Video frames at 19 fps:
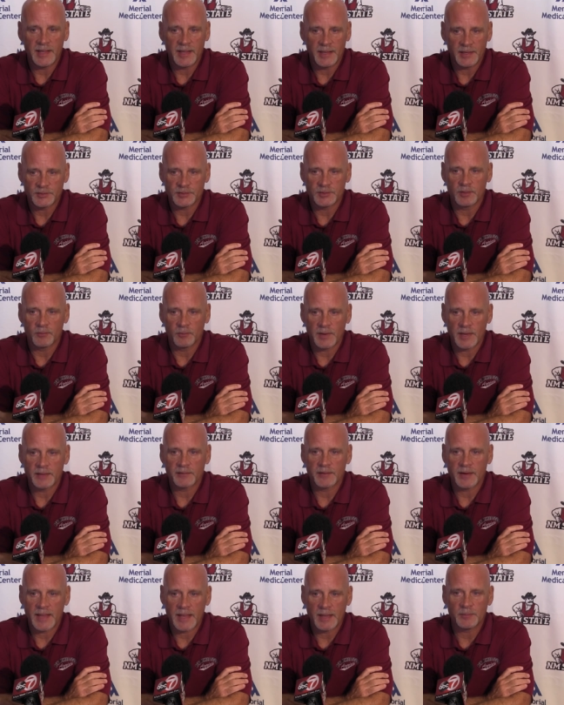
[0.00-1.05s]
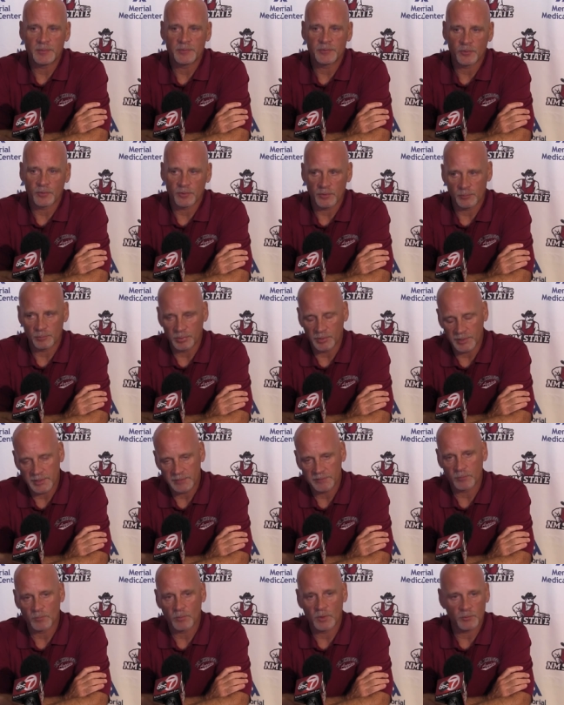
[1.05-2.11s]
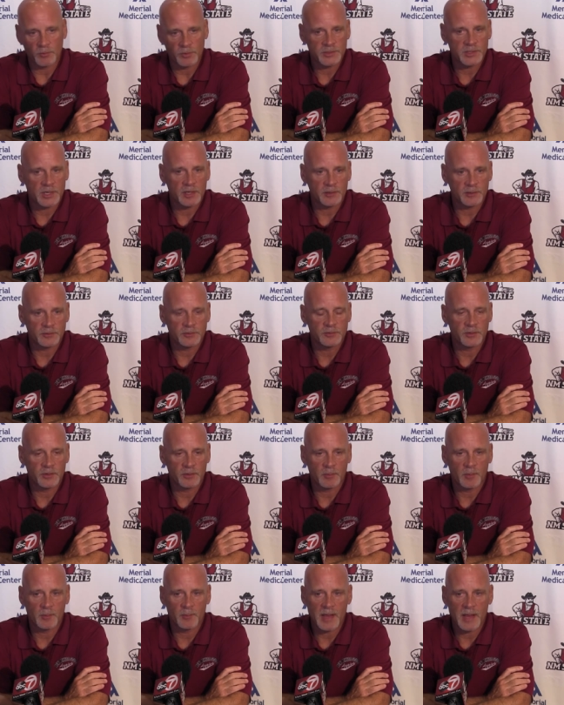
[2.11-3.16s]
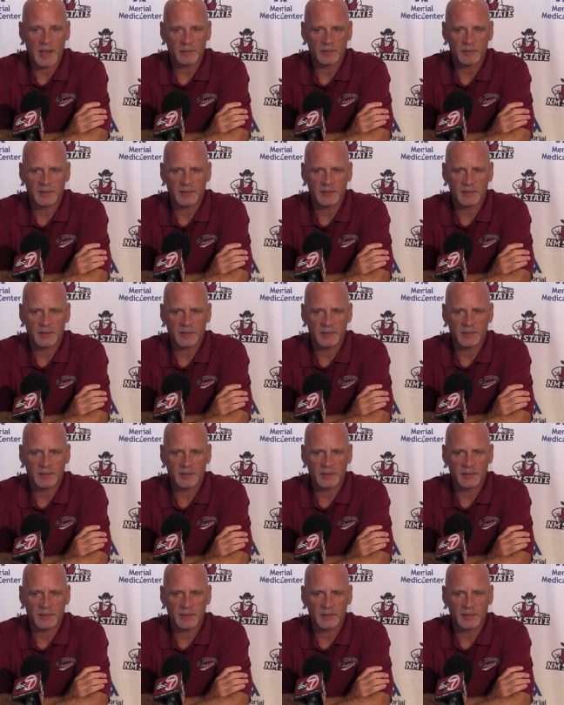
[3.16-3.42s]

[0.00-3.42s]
edge that we haven't had before. They're believing what we're talking to them about.